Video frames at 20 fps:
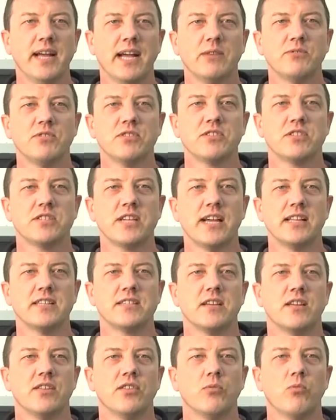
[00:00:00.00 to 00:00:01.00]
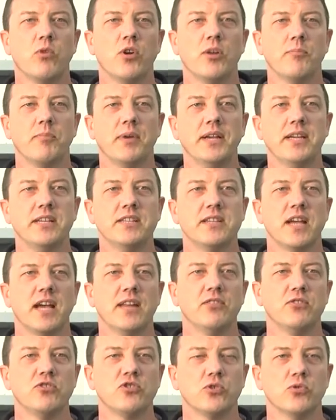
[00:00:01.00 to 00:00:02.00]
how to set the workpiece
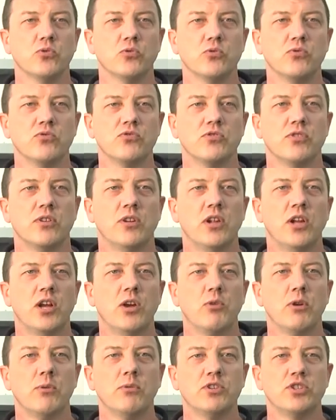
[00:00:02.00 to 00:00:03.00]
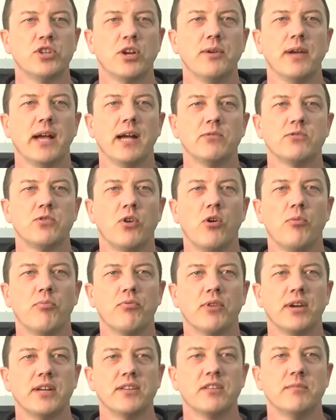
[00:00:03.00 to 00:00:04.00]
and the tools, we will show you how to
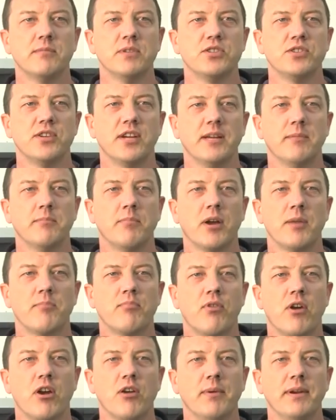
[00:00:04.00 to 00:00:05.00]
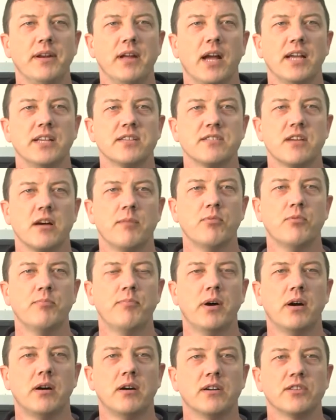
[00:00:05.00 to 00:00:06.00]
operate the machine by programming a sample
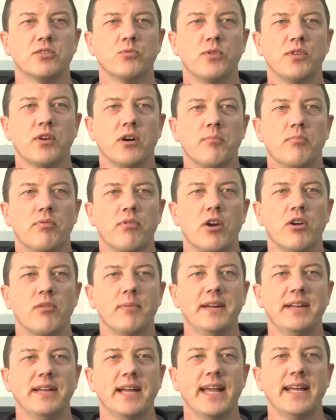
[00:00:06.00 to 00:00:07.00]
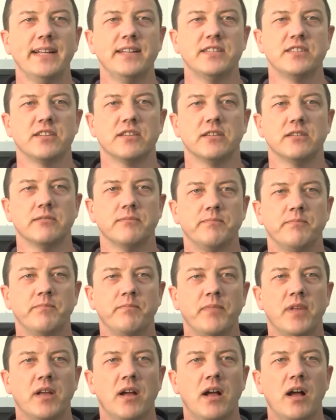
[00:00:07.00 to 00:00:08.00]
part with our programming editor.
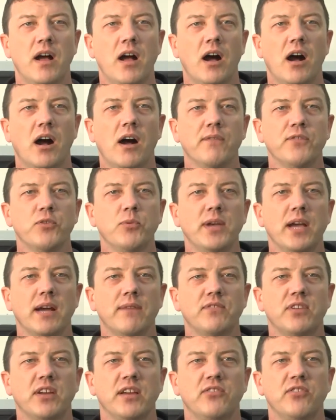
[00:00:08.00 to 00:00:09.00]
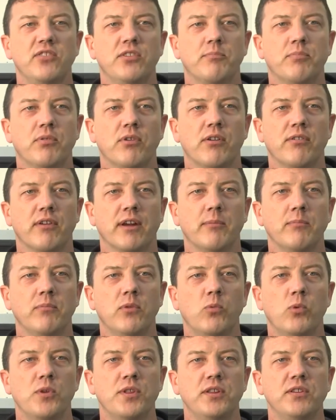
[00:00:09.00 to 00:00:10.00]
After we have tested the program
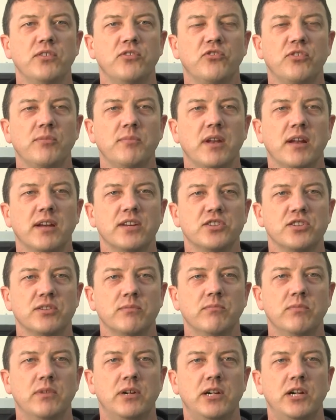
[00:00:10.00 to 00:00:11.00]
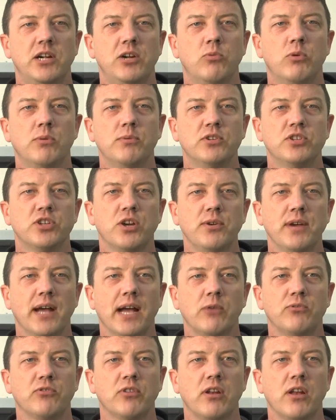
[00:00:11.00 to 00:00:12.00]
within the simulation, we will show you
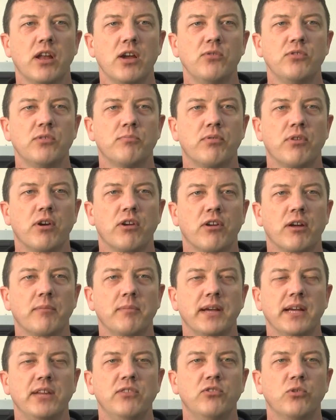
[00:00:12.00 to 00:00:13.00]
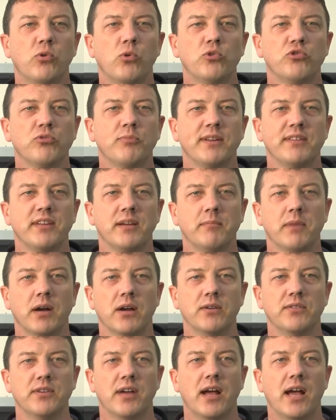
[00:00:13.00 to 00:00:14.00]
how to load the program into automatic
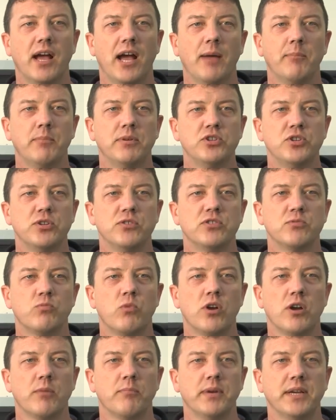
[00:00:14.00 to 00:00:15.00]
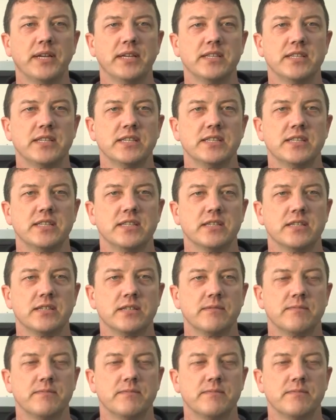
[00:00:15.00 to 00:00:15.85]
mode and produce workpieces.